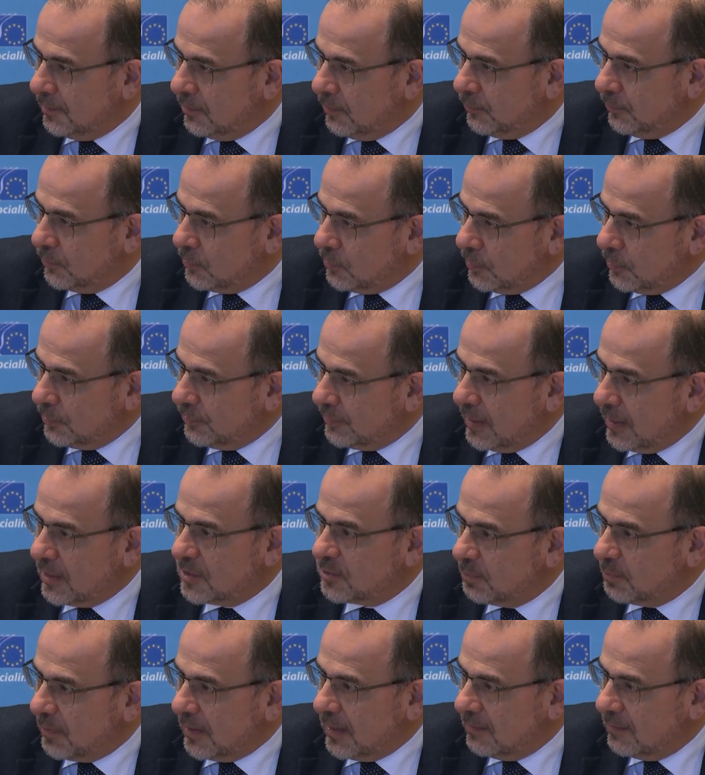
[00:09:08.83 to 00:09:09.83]
Of course, I
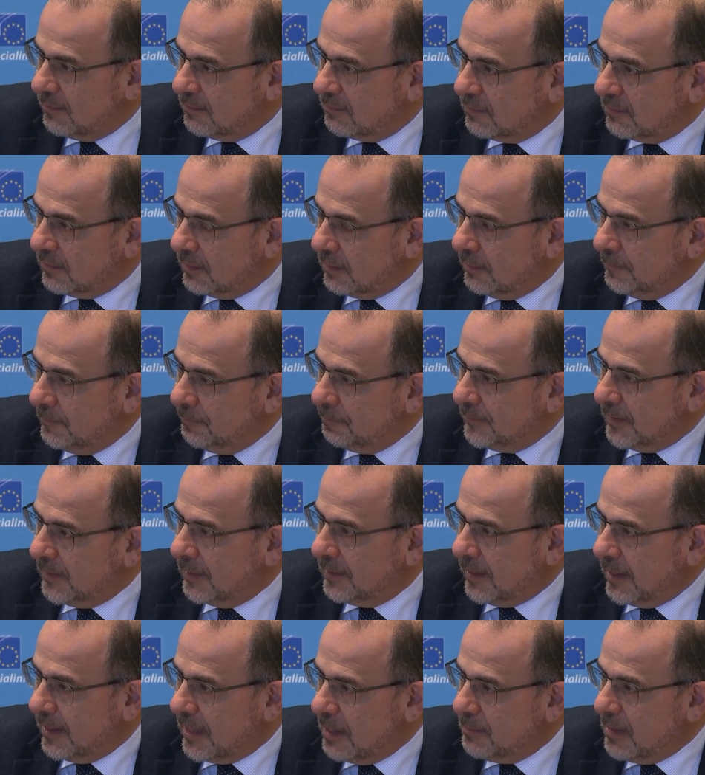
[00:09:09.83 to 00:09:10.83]
express uh,
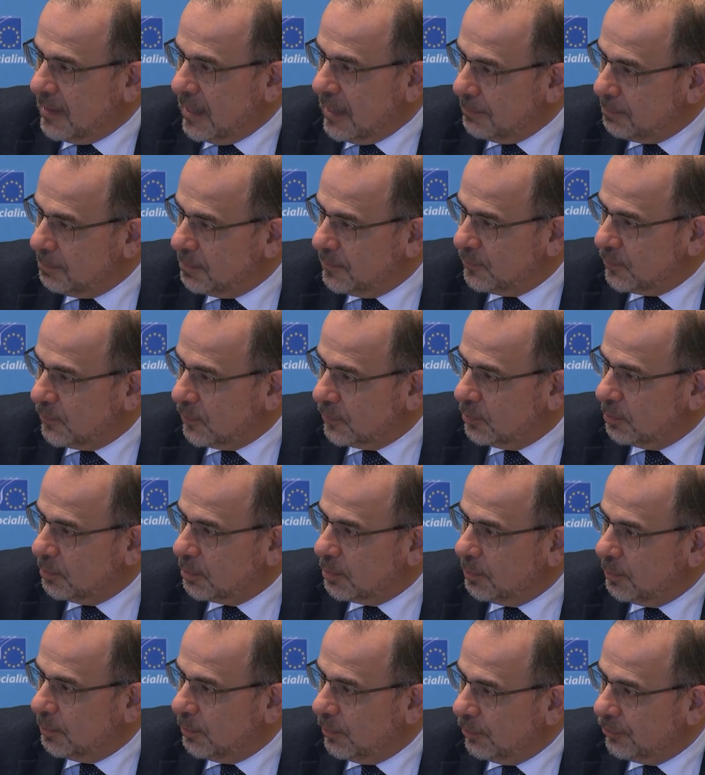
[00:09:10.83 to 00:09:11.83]
that I am happy for the
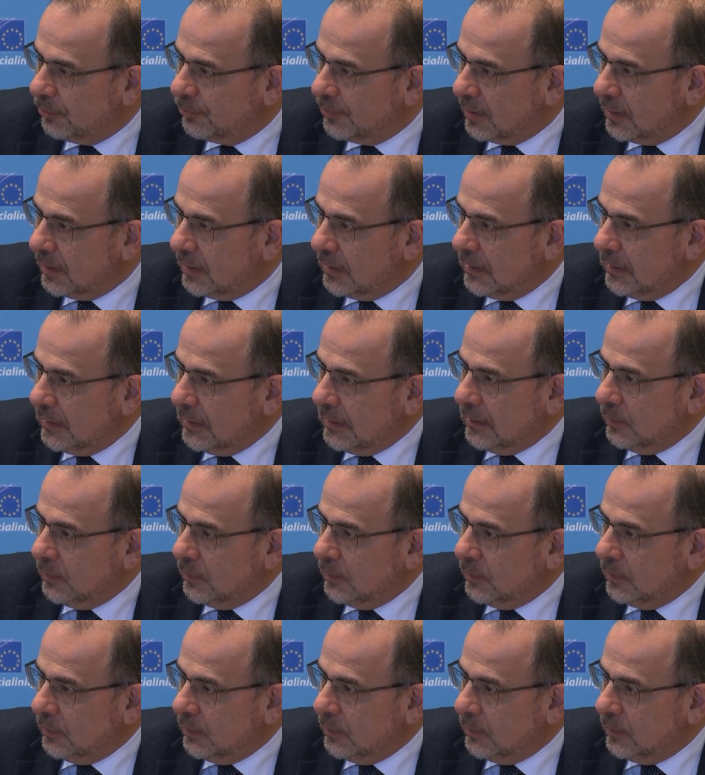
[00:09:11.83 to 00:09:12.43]
proposal.